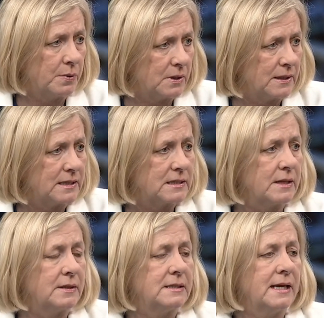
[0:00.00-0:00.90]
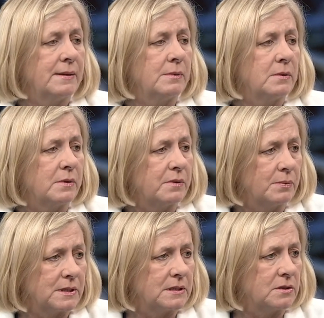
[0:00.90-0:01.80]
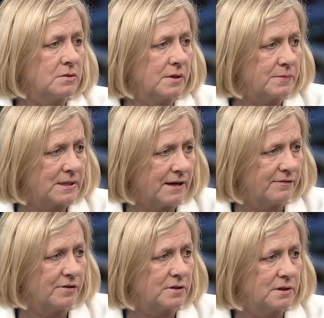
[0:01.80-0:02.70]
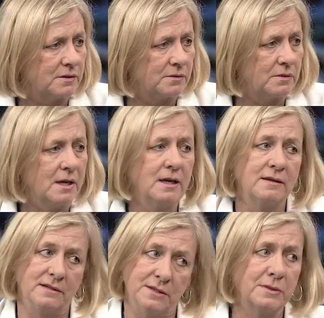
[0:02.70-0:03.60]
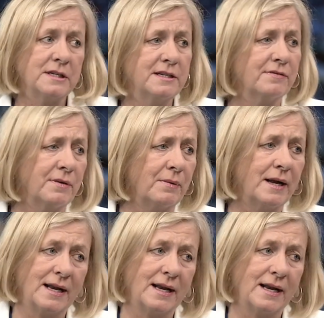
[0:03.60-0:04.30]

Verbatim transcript: putting this on the table with President Trump's effort to do it a different way.